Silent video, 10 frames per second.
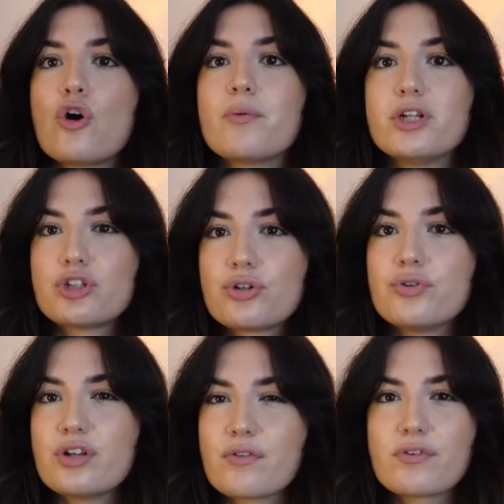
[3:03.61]
or be
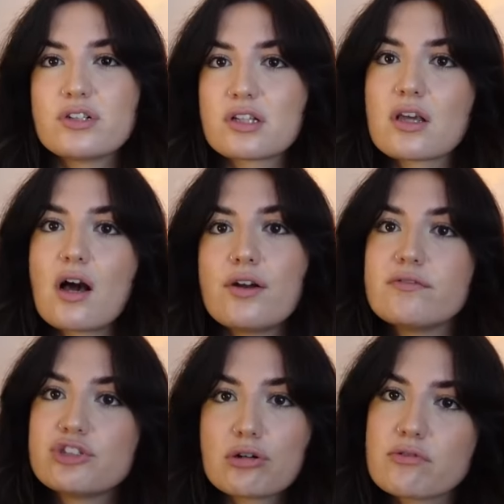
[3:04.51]
too different to the kind
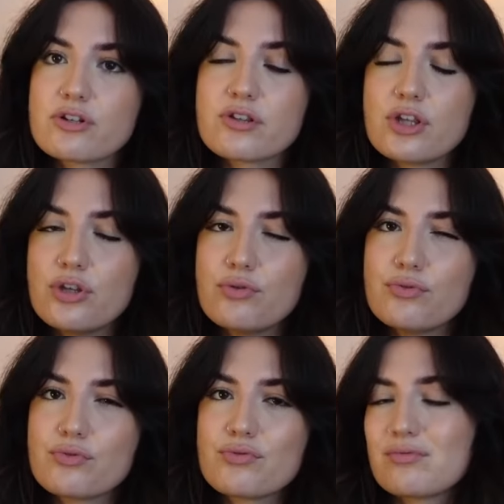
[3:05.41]
of genres that you